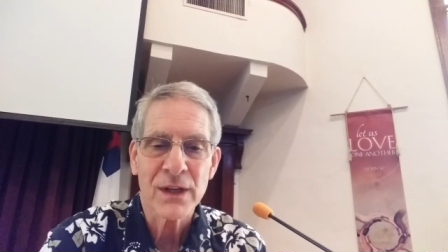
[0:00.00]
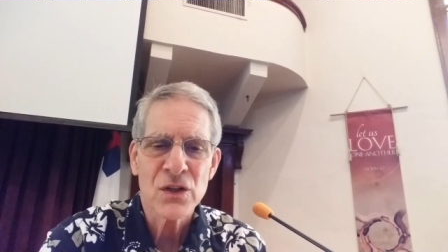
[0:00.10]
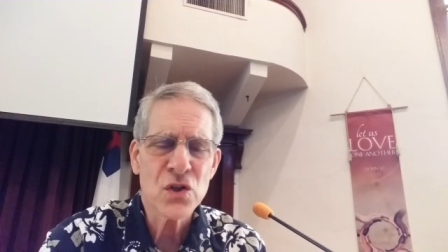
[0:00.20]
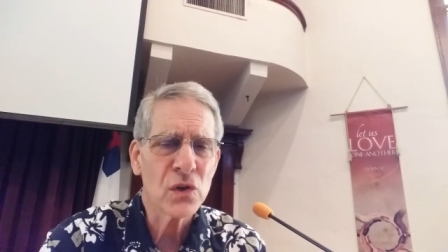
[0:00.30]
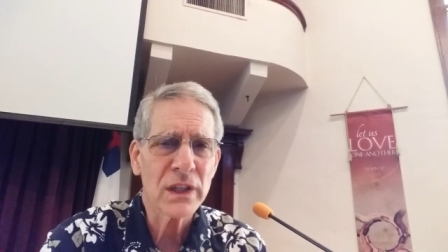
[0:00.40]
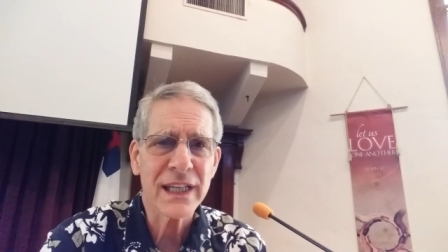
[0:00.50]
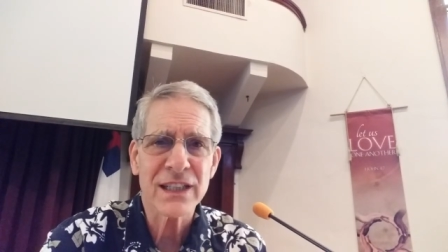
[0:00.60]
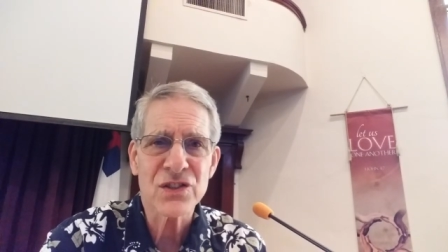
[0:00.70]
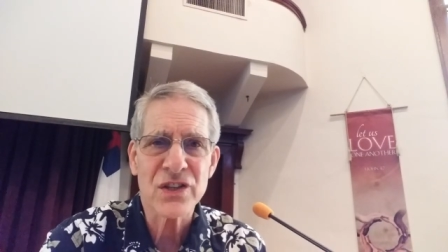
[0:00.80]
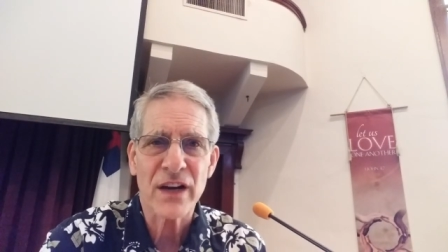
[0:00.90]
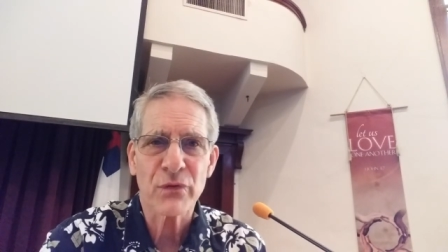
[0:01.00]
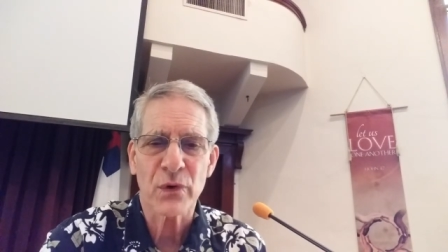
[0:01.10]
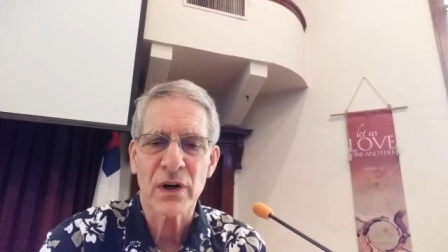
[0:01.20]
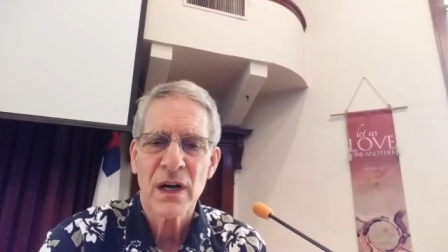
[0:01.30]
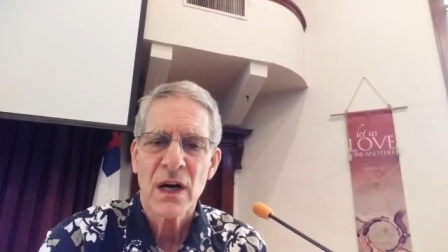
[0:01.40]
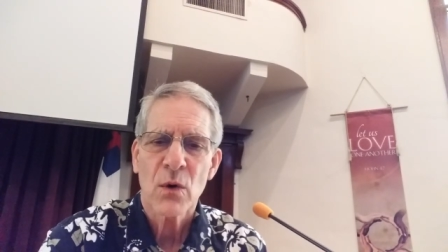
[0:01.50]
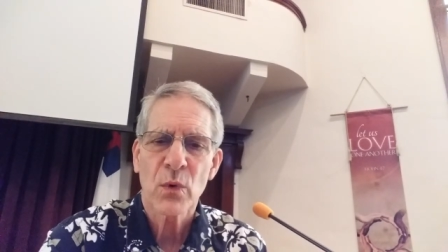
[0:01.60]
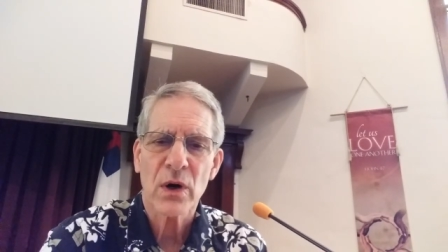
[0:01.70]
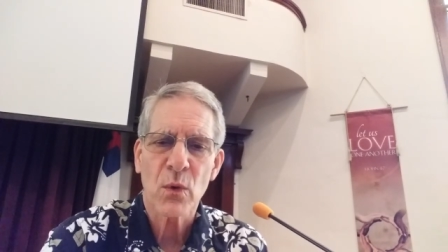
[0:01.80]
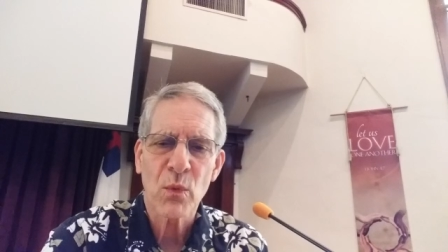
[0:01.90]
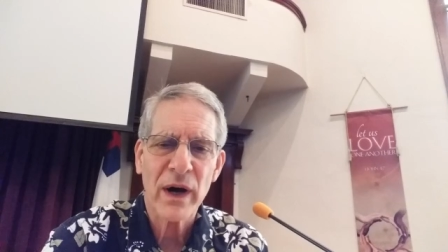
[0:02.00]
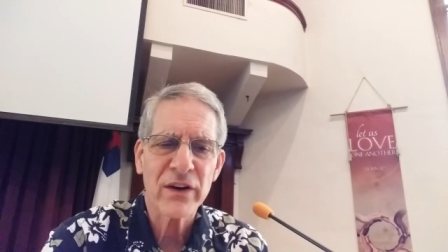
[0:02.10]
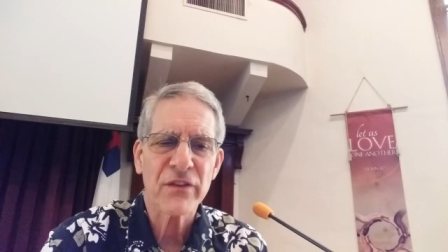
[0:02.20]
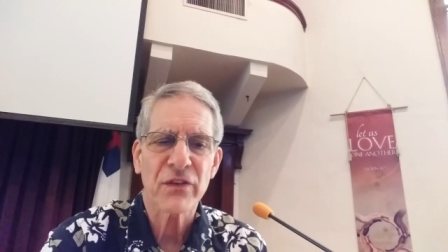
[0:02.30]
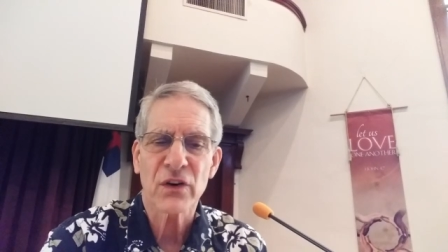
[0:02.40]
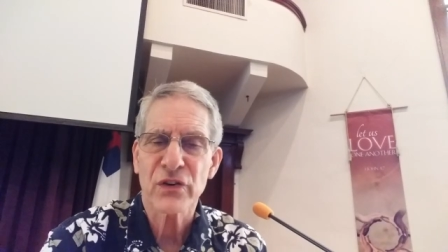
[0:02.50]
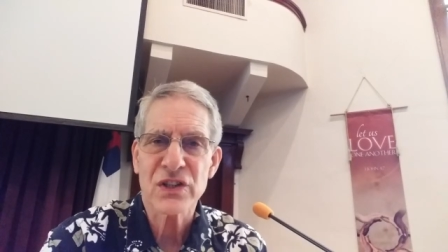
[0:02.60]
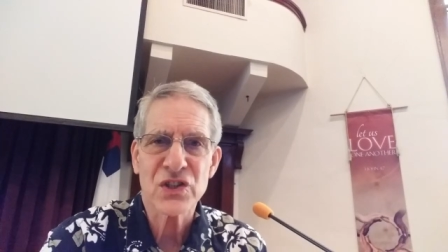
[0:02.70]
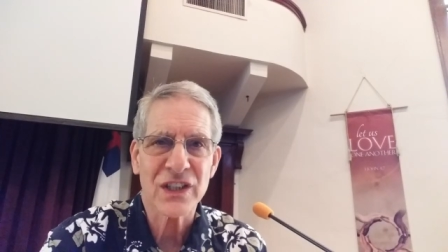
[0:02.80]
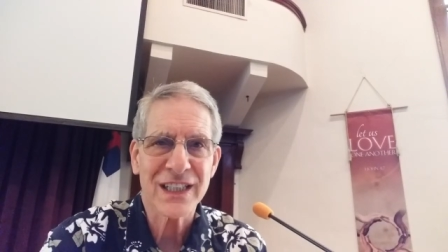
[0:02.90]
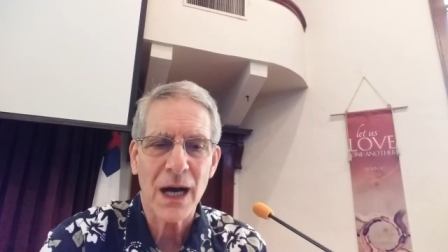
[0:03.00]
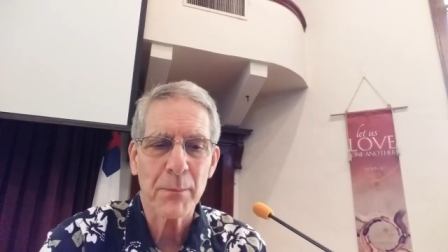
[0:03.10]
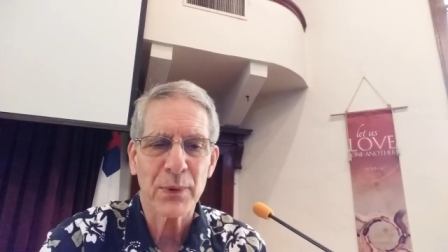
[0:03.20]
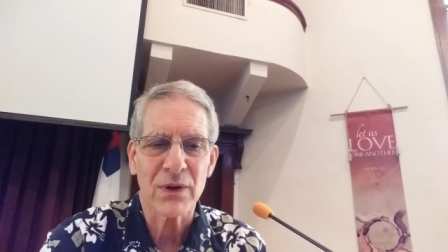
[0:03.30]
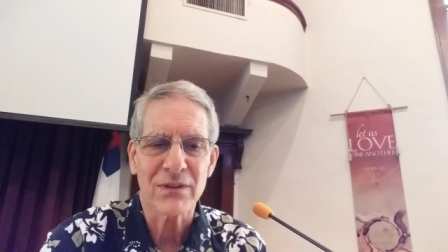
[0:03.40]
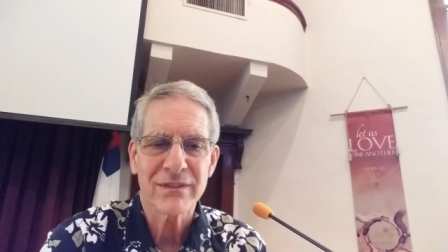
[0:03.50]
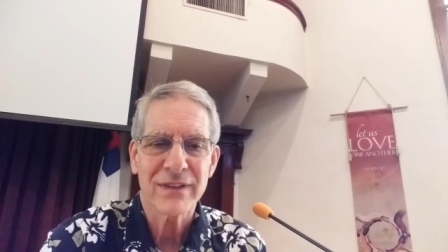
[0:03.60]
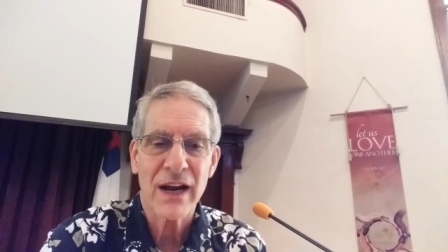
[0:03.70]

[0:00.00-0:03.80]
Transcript: Julie and Jeff were, were a wonderful Christian couple.